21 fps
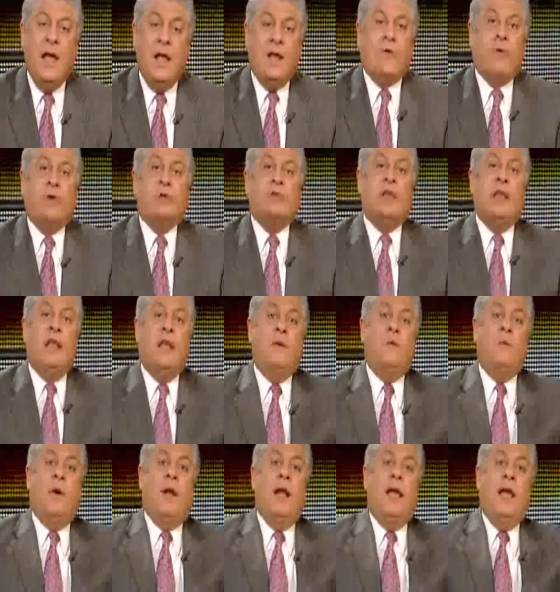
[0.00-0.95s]
And, of course, he
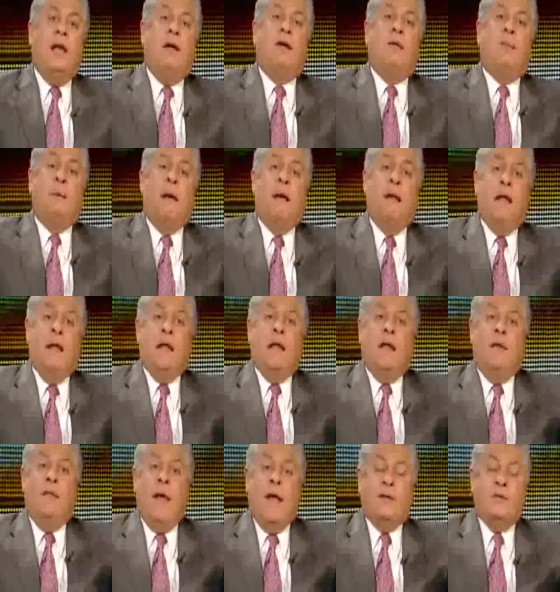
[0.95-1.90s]
didn't want to hear about
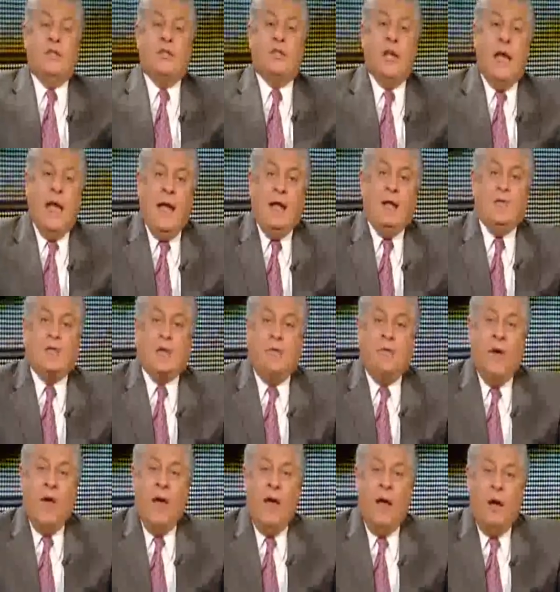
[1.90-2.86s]
any of that. Shades
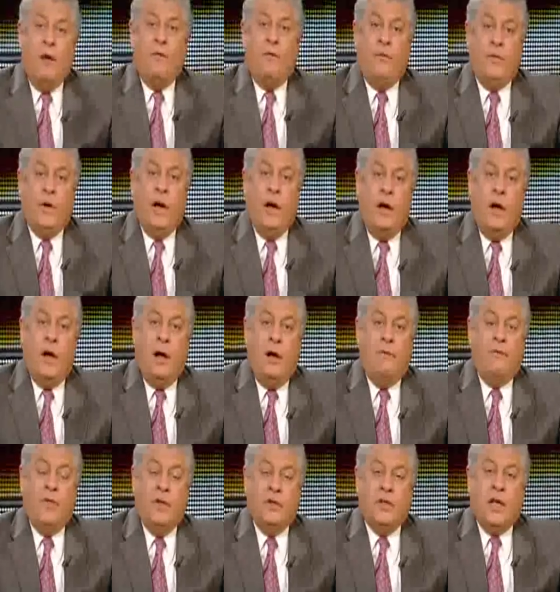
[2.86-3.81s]
of
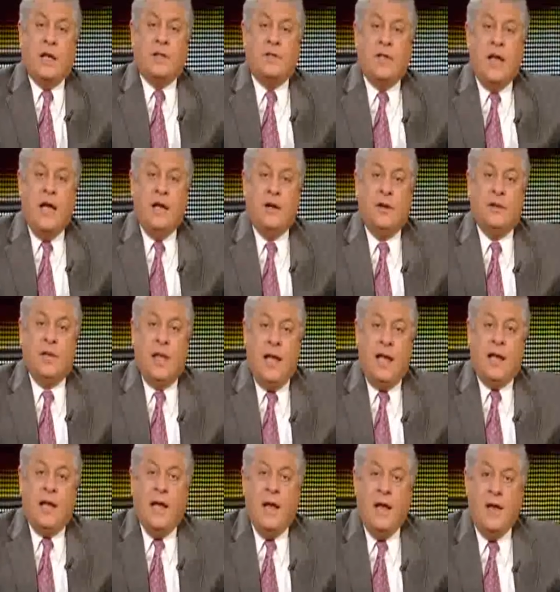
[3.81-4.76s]
the dictator
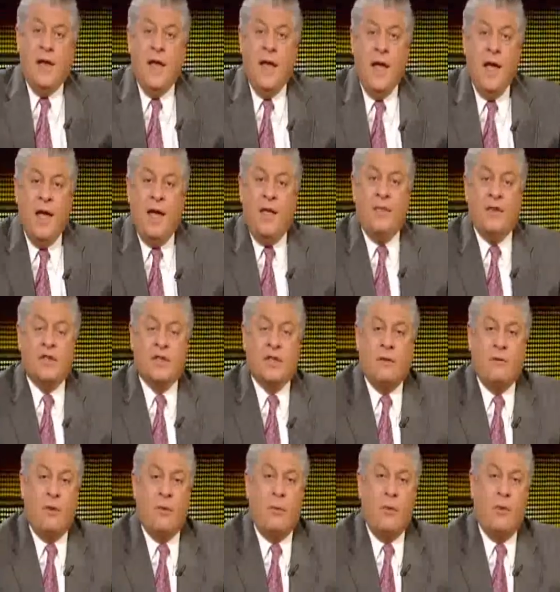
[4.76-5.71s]
Lincoln and the
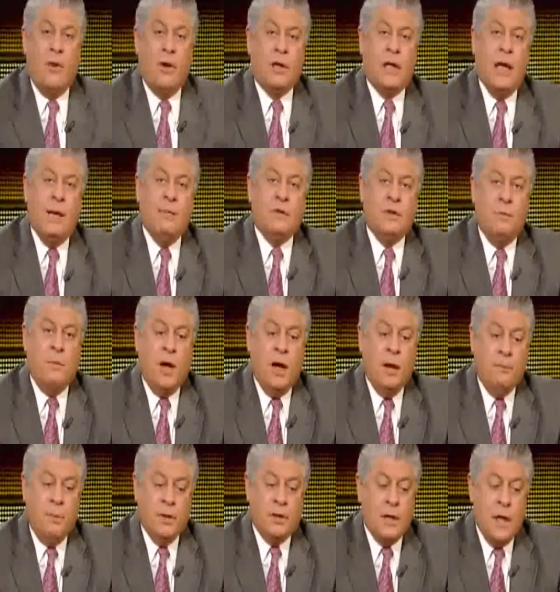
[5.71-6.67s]
Civil War came to
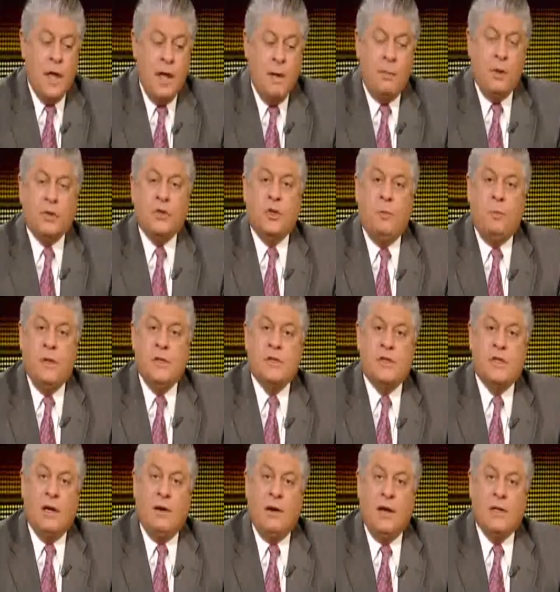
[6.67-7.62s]
mind. But to be
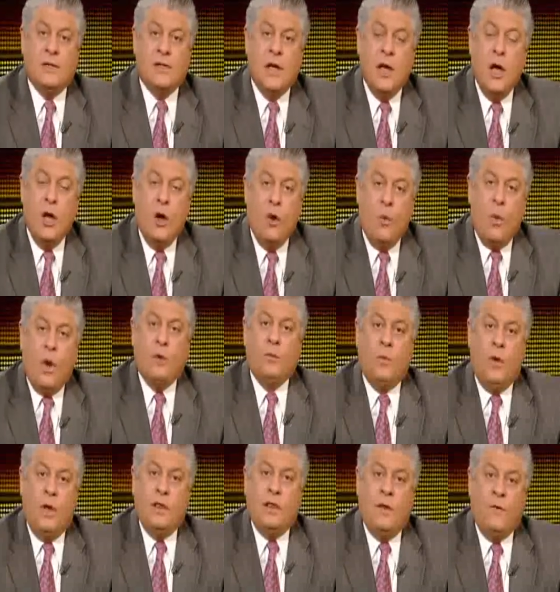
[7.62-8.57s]
serious,
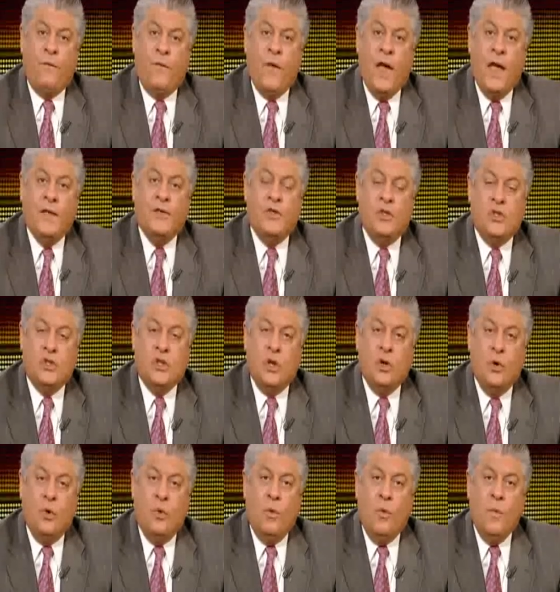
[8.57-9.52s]
What would the feds
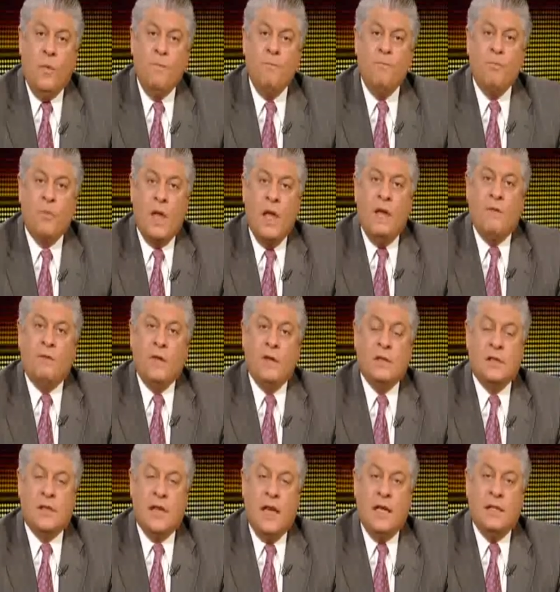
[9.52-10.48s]
do if the
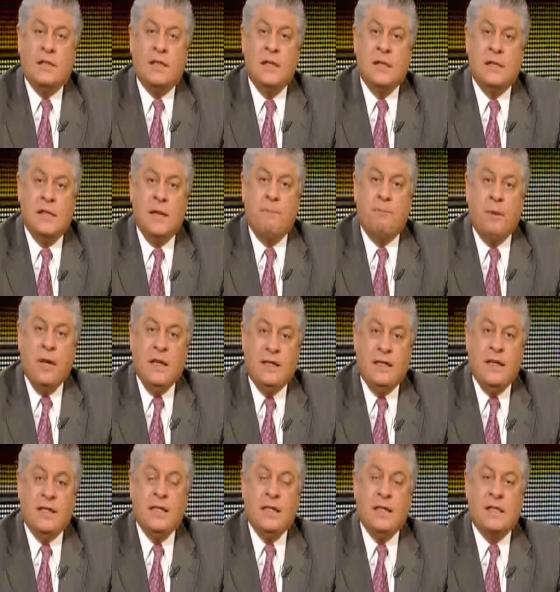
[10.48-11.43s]
states simply
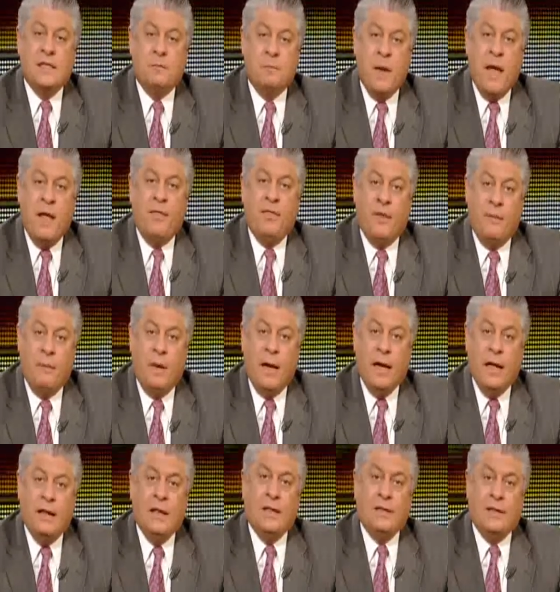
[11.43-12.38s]
didn't spend the
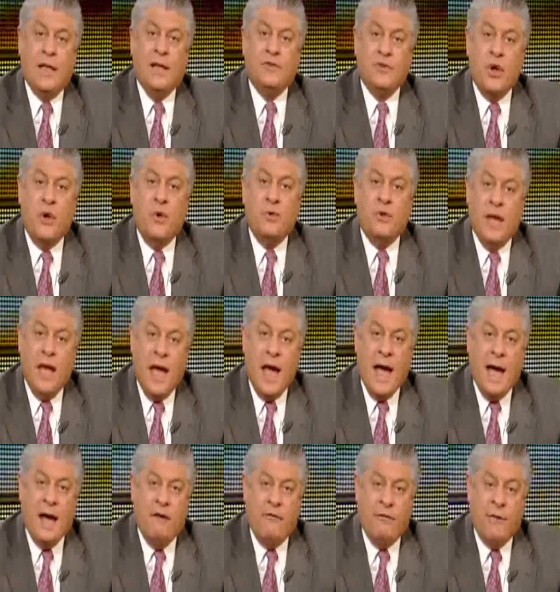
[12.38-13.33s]
money that they don't
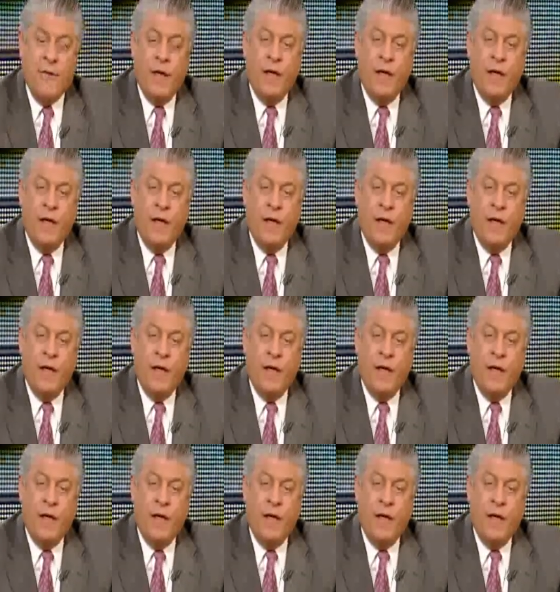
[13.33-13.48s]
have,